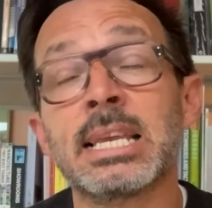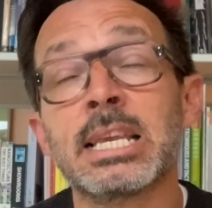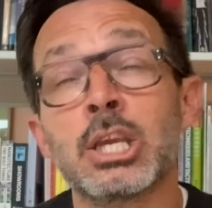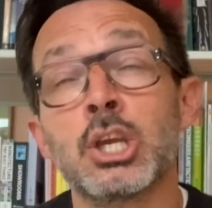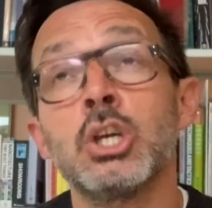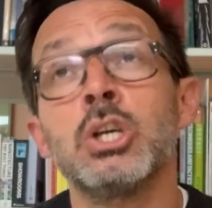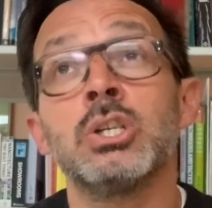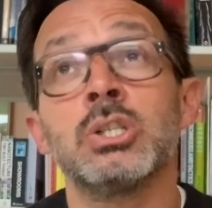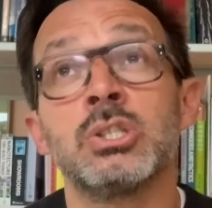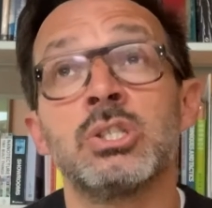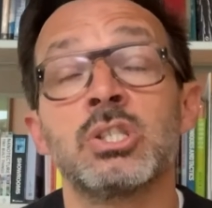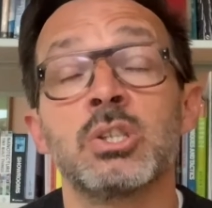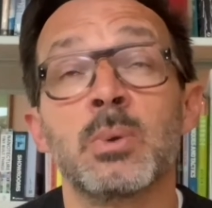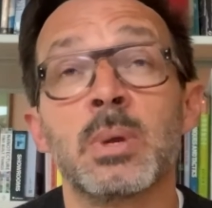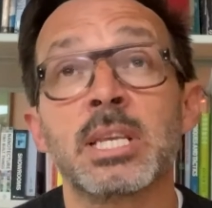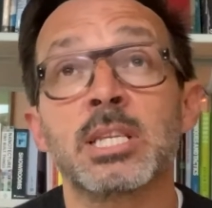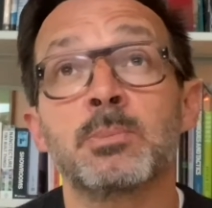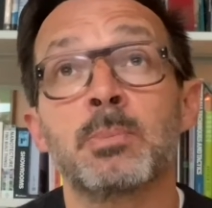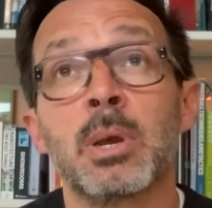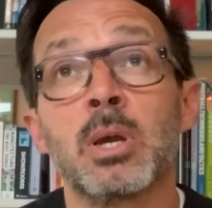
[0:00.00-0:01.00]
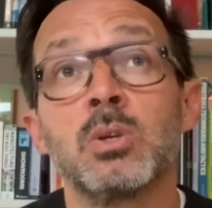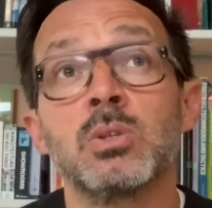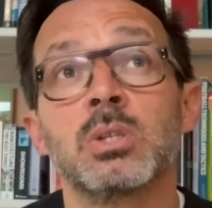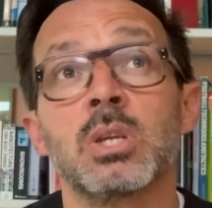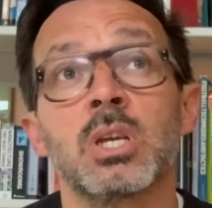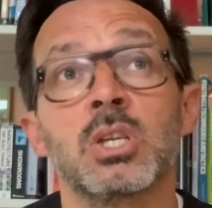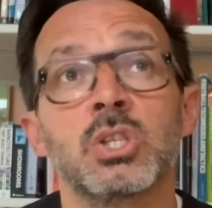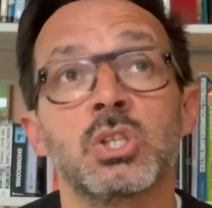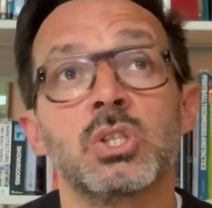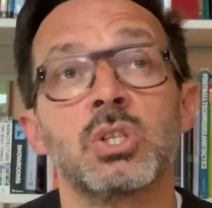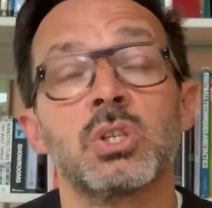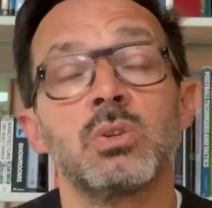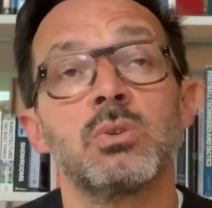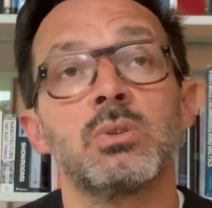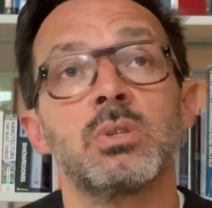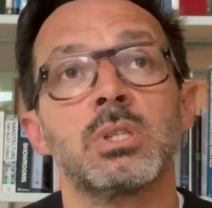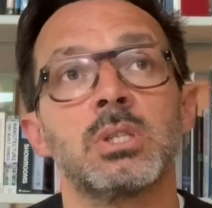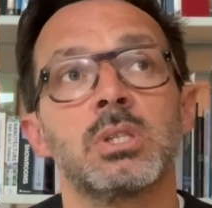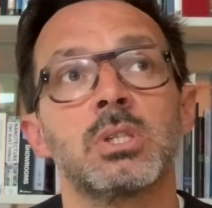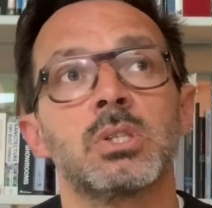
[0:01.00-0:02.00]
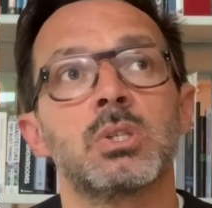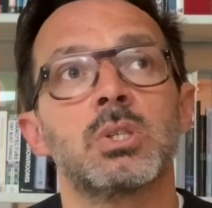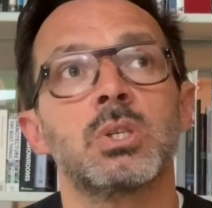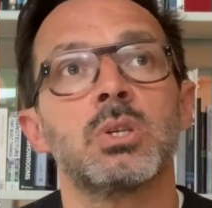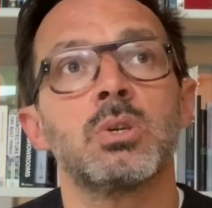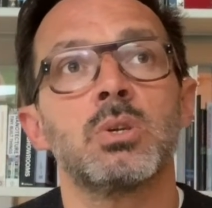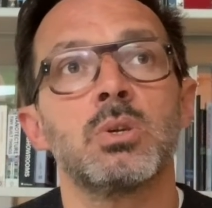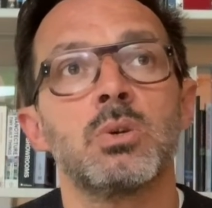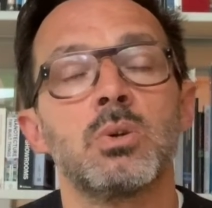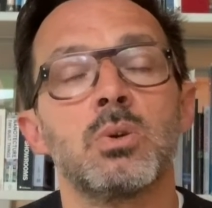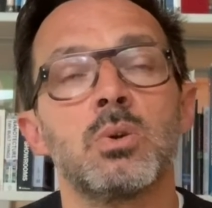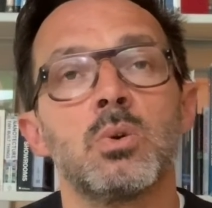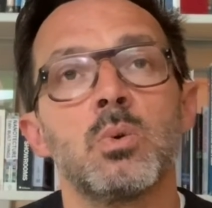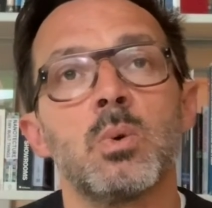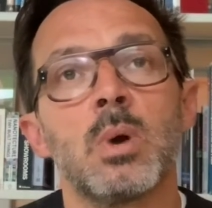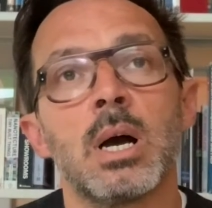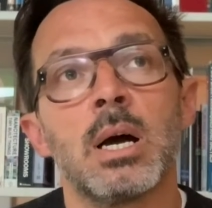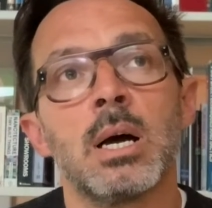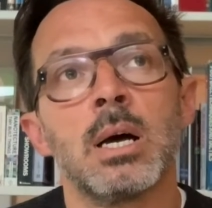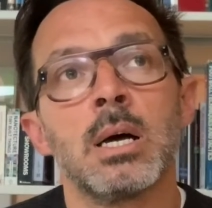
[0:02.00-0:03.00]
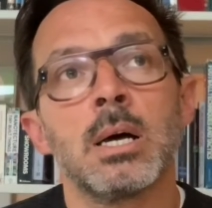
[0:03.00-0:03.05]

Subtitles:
good to expose our students to